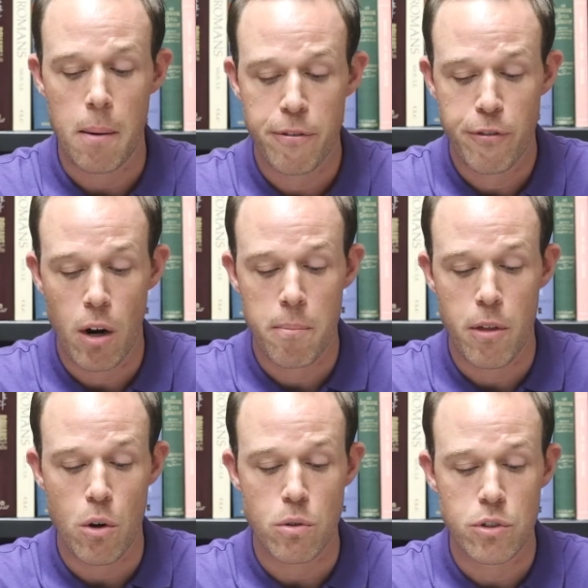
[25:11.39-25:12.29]
from
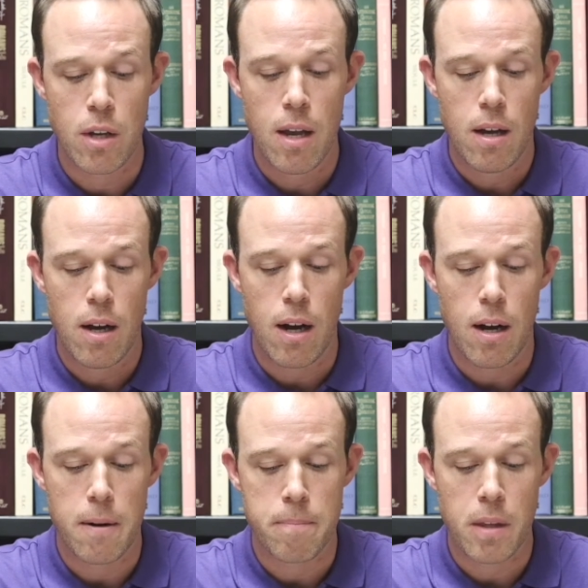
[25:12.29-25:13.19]
those
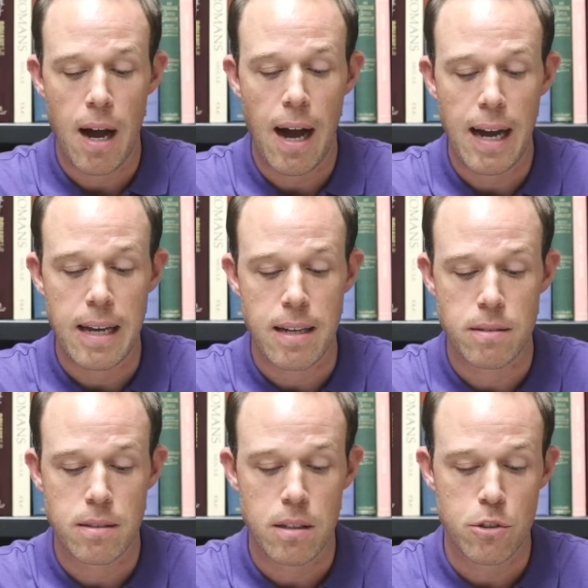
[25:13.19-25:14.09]

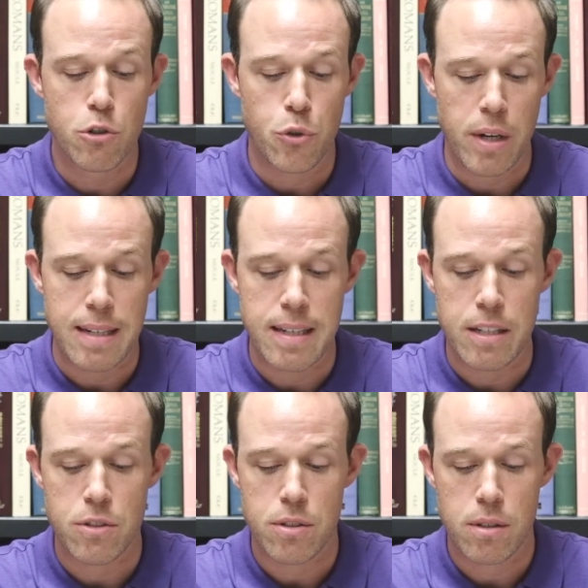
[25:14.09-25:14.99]
high nutrient
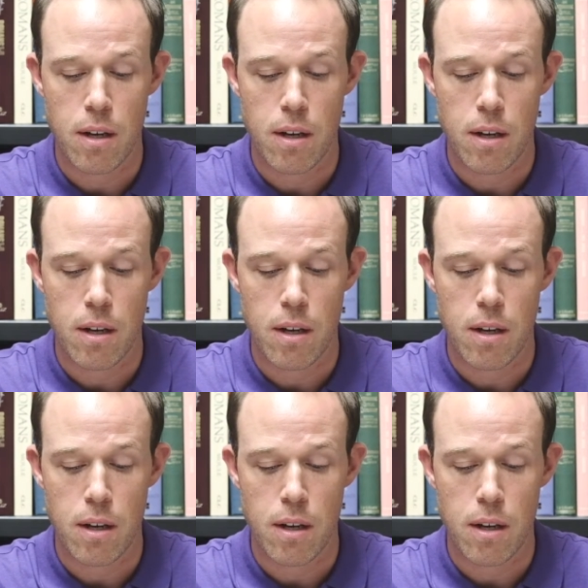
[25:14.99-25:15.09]
dense